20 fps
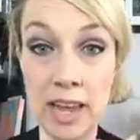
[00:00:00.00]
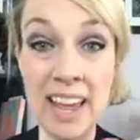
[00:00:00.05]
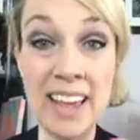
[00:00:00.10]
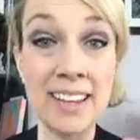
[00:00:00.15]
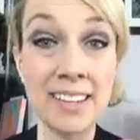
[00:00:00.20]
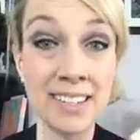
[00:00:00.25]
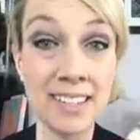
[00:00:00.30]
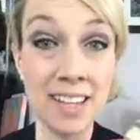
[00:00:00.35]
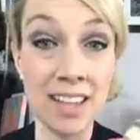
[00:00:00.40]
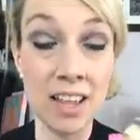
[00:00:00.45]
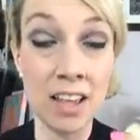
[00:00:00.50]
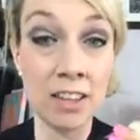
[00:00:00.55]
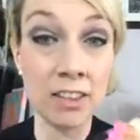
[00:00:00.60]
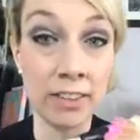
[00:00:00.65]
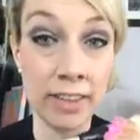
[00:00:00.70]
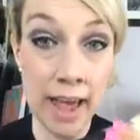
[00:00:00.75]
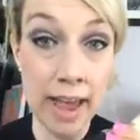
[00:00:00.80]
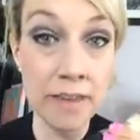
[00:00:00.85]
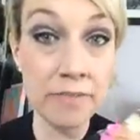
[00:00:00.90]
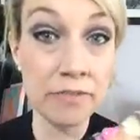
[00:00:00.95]
is
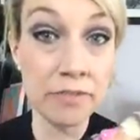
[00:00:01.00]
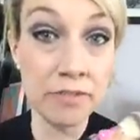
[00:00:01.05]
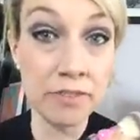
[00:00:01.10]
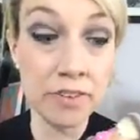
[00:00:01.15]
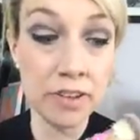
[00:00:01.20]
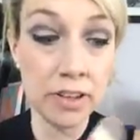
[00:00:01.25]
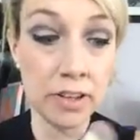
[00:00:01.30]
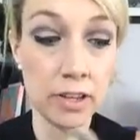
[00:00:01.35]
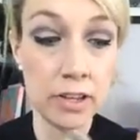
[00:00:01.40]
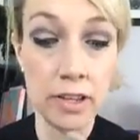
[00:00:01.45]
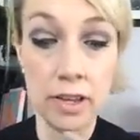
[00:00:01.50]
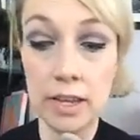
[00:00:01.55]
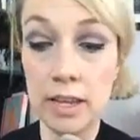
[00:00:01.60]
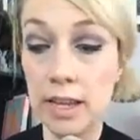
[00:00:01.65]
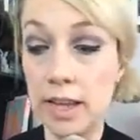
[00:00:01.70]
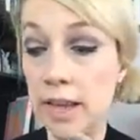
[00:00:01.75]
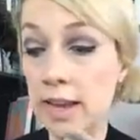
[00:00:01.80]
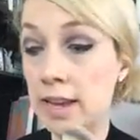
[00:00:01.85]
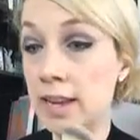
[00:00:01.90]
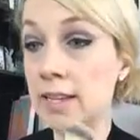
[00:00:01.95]
life.
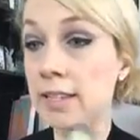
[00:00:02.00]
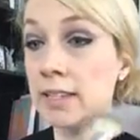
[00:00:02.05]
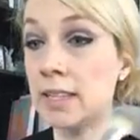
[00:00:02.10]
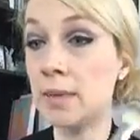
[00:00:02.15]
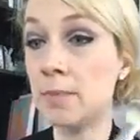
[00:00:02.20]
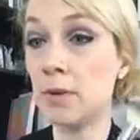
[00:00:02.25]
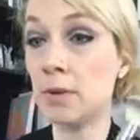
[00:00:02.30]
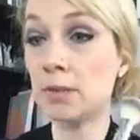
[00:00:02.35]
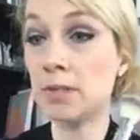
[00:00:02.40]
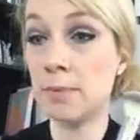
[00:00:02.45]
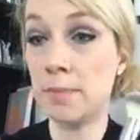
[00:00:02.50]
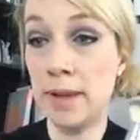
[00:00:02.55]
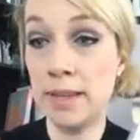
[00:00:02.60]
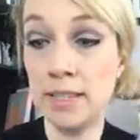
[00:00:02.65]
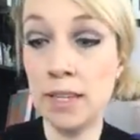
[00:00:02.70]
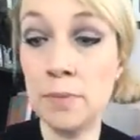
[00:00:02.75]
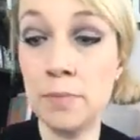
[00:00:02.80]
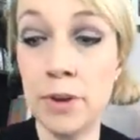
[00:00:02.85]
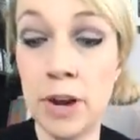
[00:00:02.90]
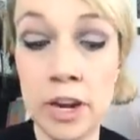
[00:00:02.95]
It is the most
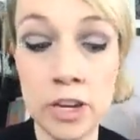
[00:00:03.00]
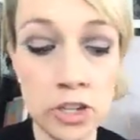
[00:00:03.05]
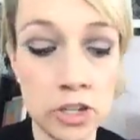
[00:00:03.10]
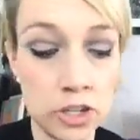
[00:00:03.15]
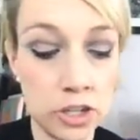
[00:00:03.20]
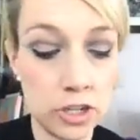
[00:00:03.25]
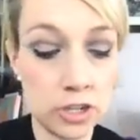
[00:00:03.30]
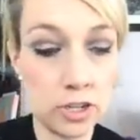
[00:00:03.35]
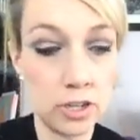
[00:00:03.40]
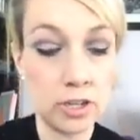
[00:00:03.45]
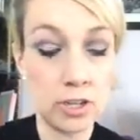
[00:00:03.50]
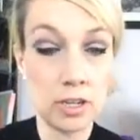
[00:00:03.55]
amazing brush.